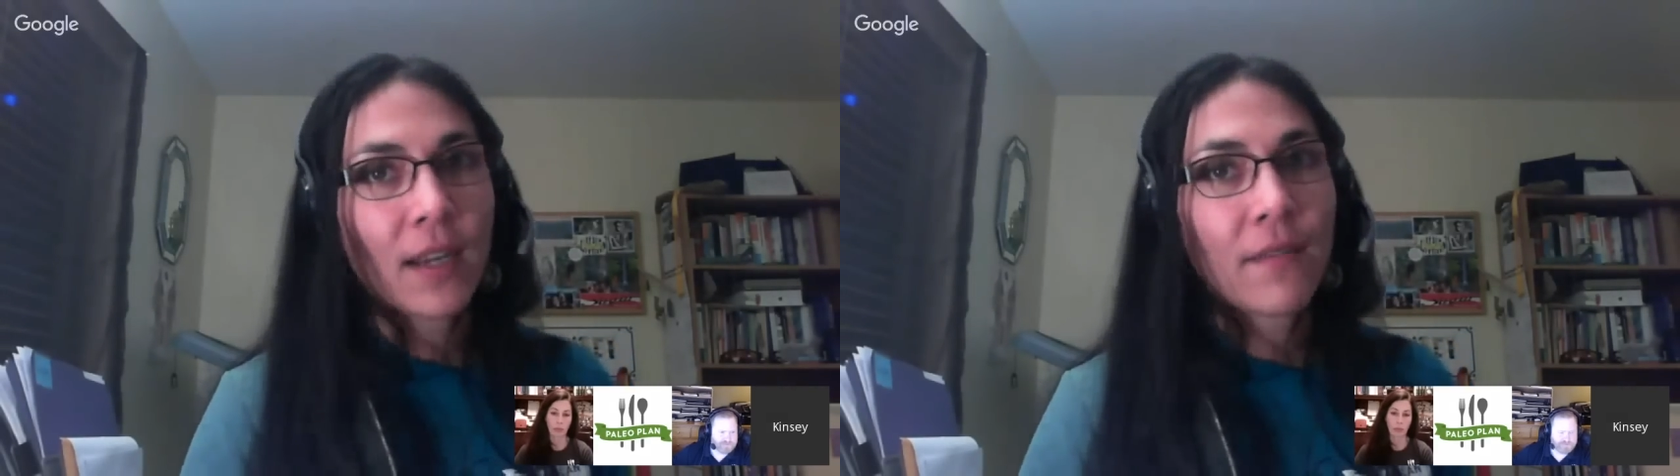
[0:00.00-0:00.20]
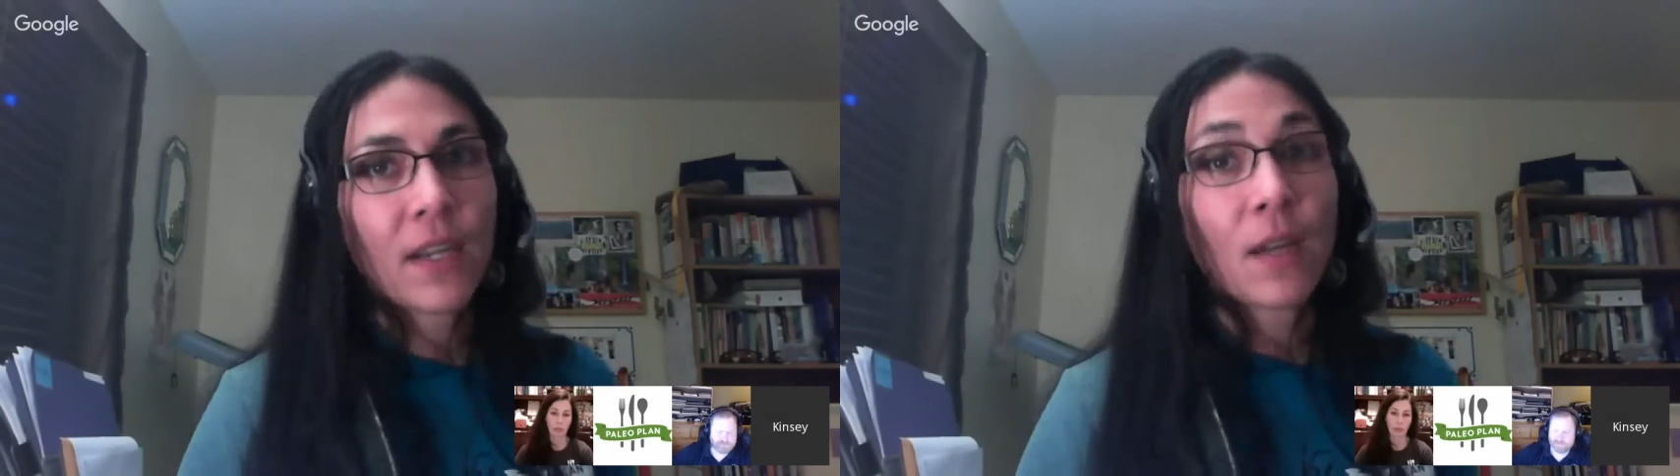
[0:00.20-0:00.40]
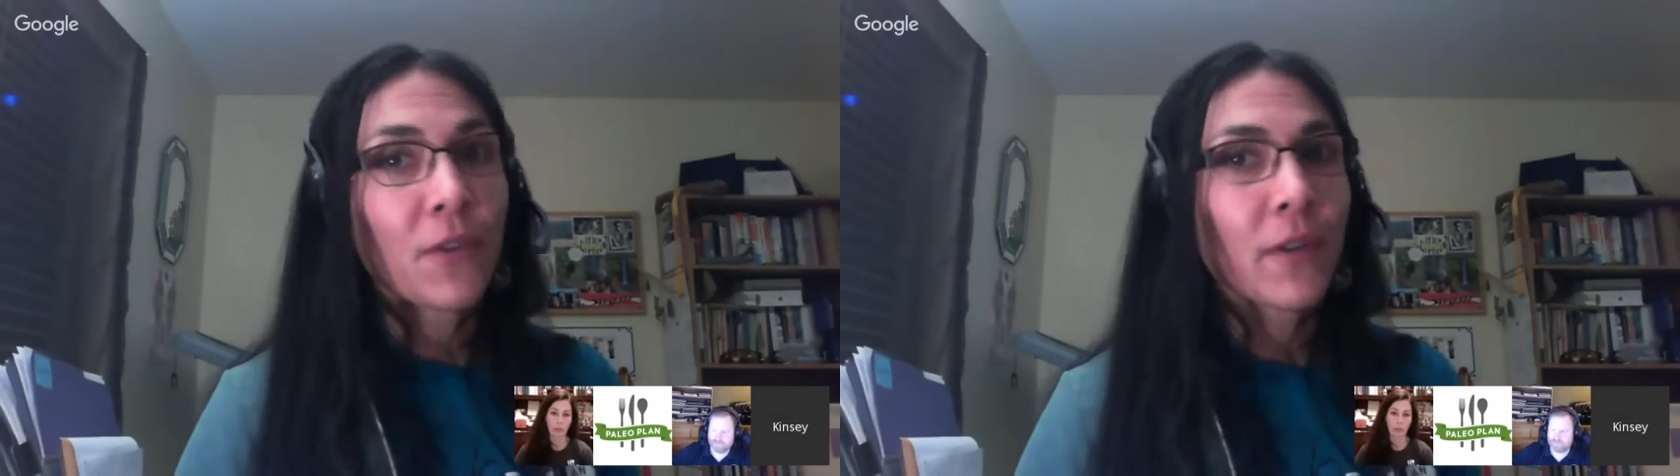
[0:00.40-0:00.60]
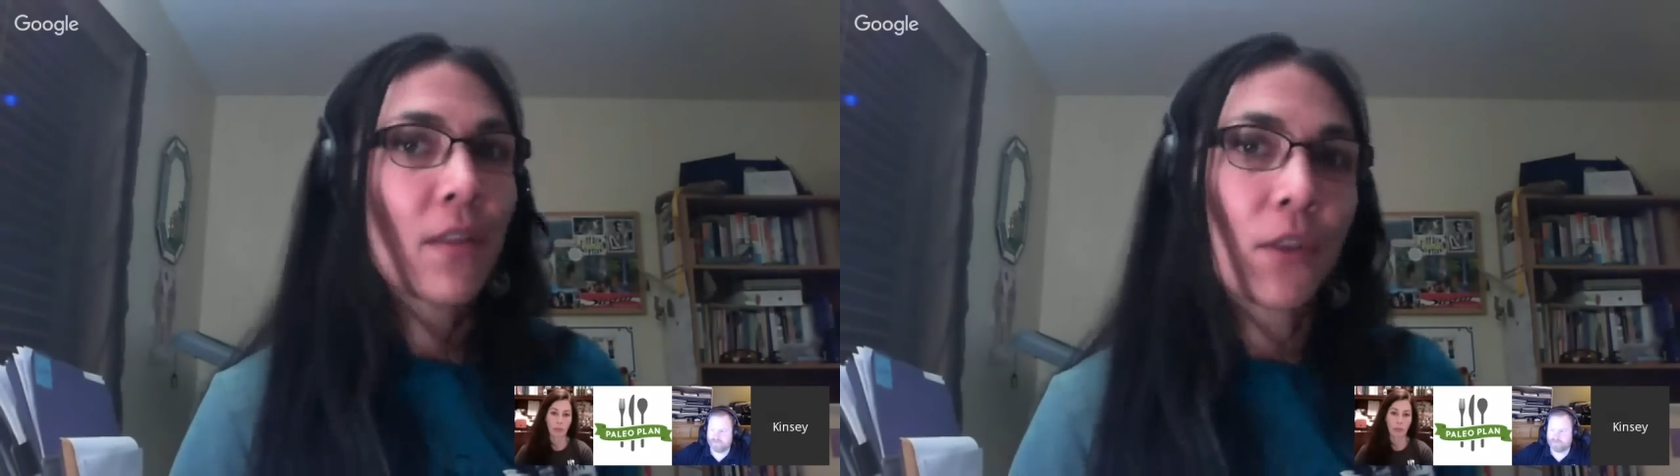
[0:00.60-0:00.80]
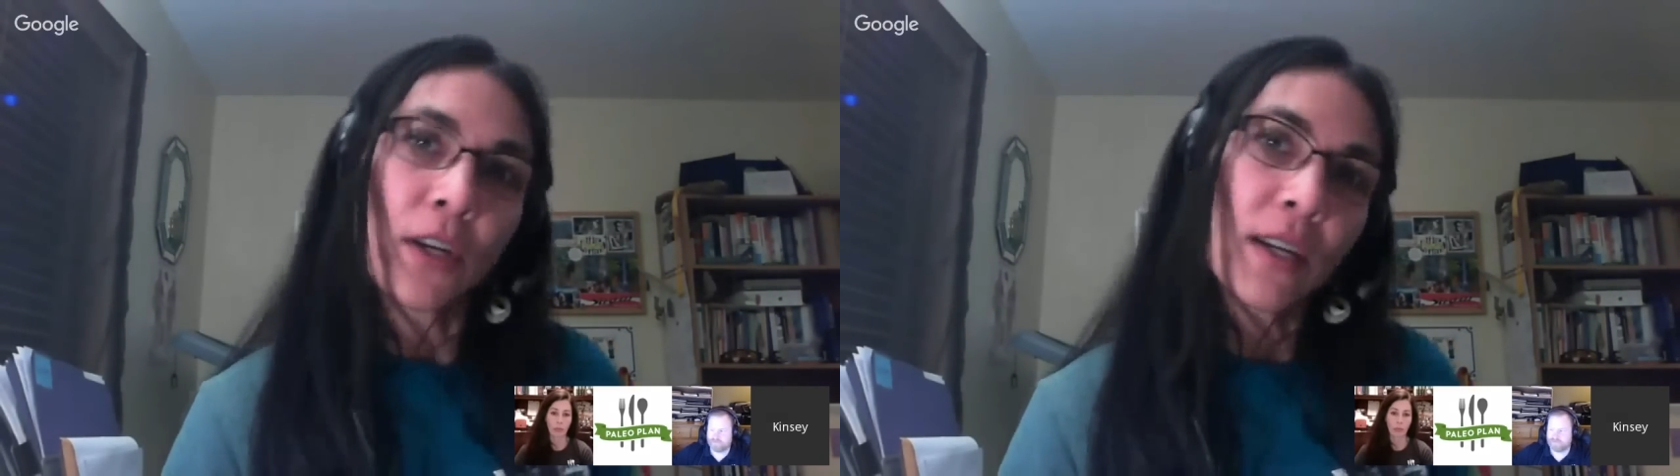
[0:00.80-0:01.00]
give it up for
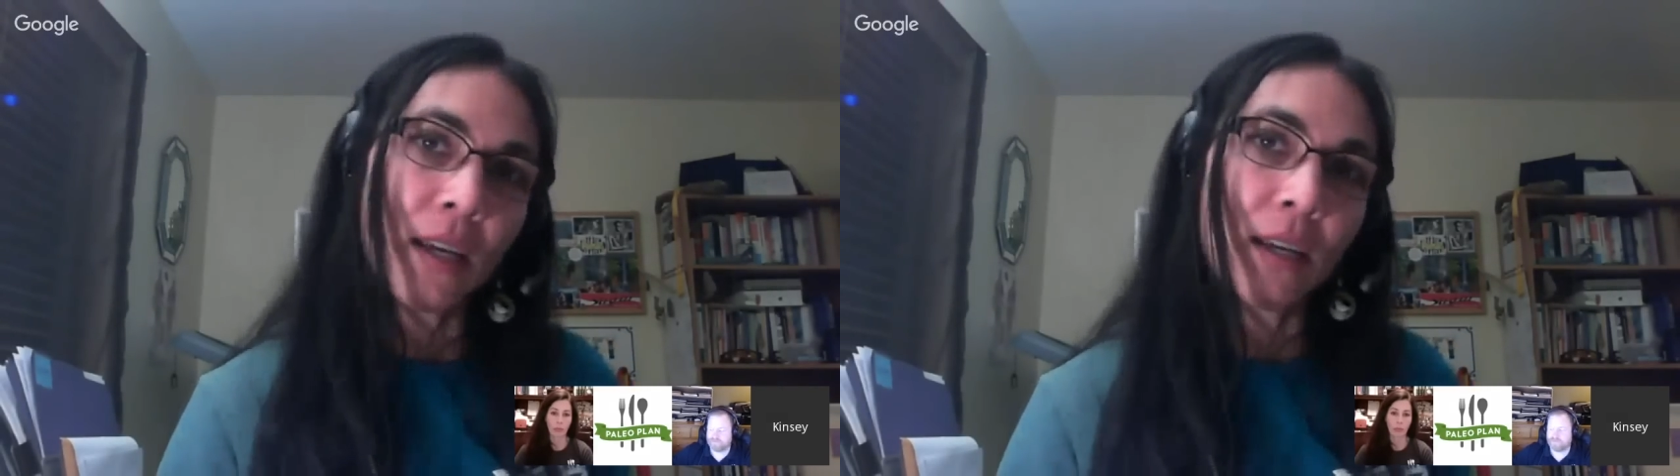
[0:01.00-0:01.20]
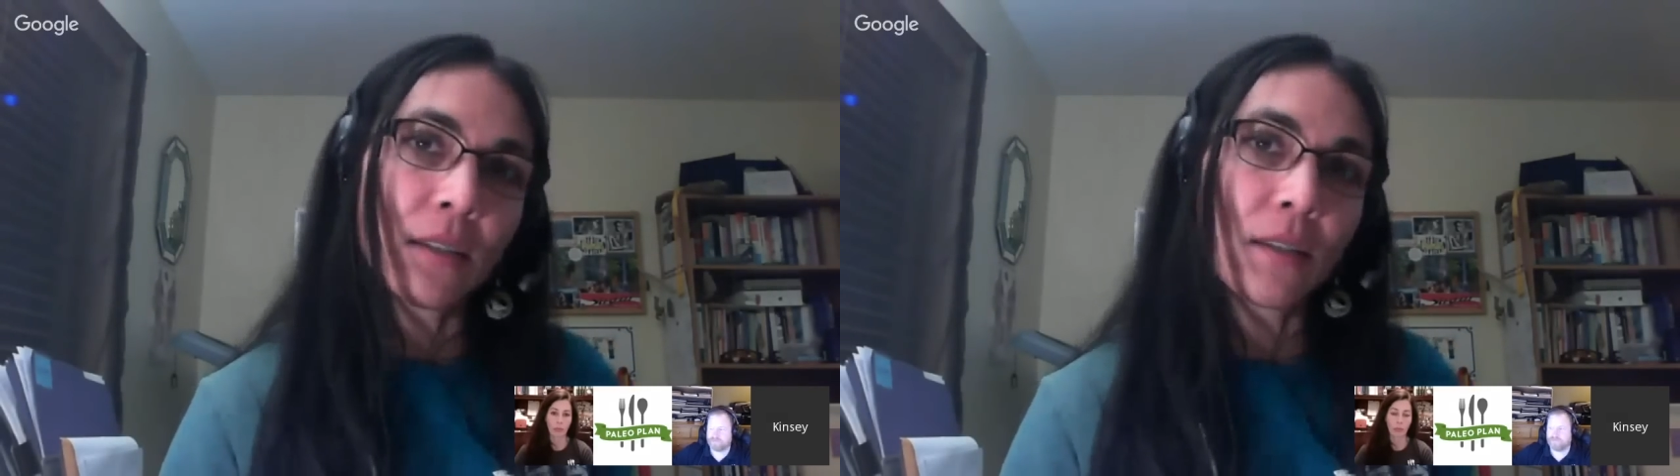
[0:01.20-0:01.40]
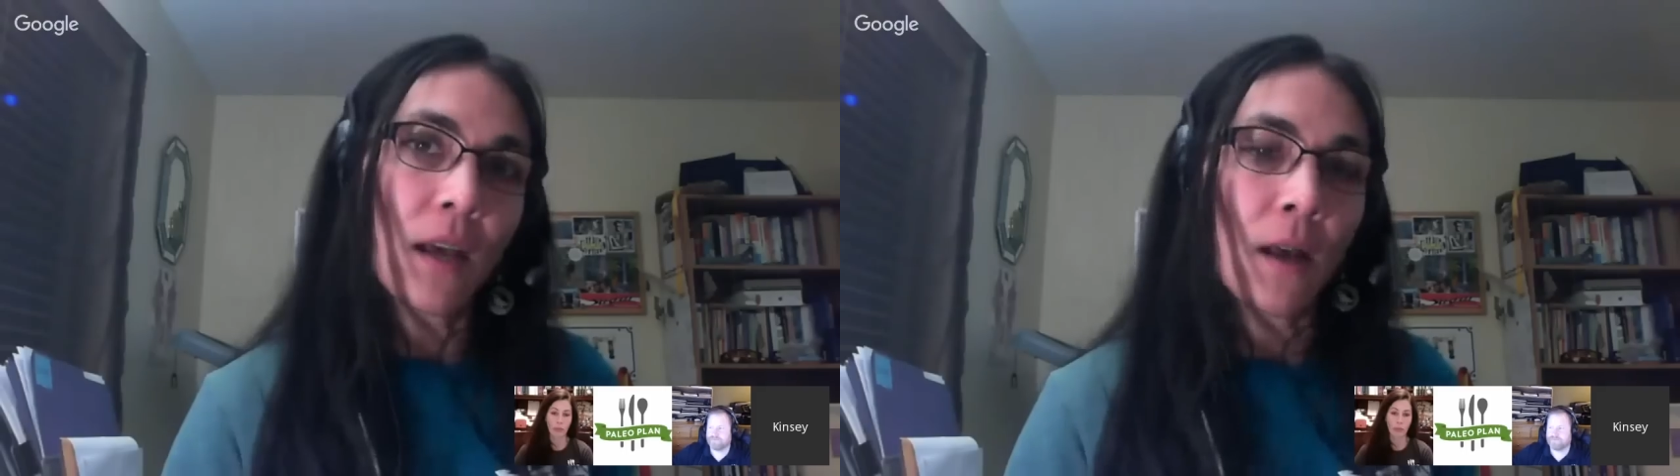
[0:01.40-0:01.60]
the 30 days.